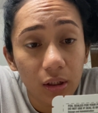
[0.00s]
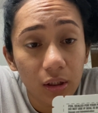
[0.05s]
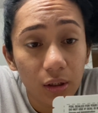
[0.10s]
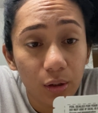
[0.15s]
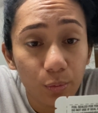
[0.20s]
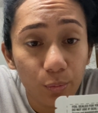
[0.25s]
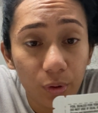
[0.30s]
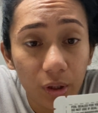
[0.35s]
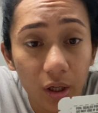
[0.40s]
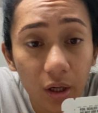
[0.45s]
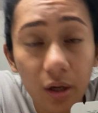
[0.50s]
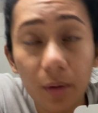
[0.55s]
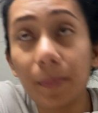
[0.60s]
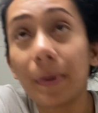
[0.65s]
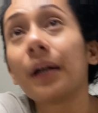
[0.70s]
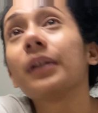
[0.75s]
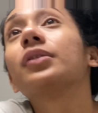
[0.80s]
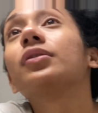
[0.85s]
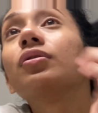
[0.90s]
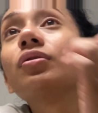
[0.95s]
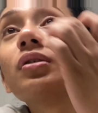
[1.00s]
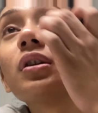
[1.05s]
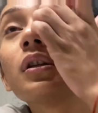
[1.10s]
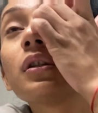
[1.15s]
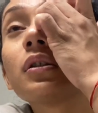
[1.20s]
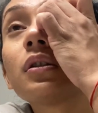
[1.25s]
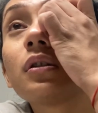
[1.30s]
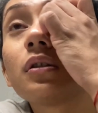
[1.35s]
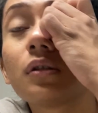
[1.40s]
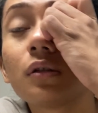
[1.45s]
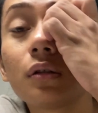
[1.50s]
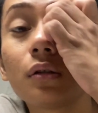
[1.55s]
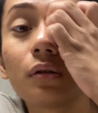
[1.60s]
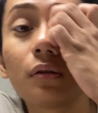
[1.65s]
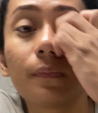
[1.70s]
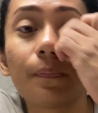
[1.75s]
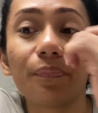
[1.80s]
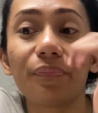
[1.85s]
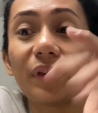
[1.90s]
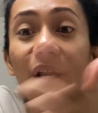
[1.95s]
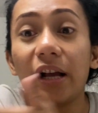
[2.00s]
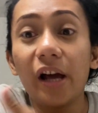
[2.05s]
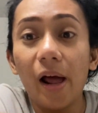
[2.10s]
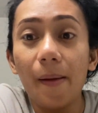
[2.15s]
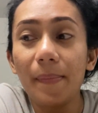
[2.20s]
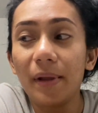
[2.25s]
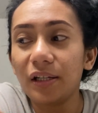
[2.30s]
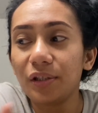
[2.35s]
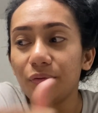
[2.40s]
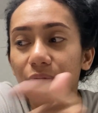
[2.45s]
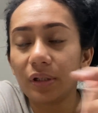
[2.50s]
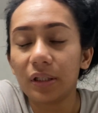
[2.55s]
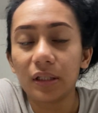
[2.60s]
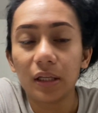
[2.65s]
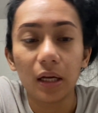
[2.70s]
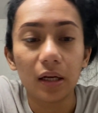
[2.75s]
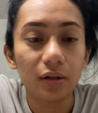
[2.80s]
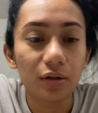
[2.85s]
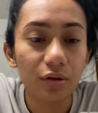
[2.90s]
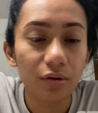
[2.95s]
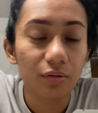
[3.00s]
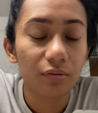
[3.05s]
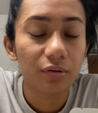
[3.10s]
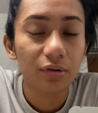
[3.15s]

we are about to just, they got next to sink too,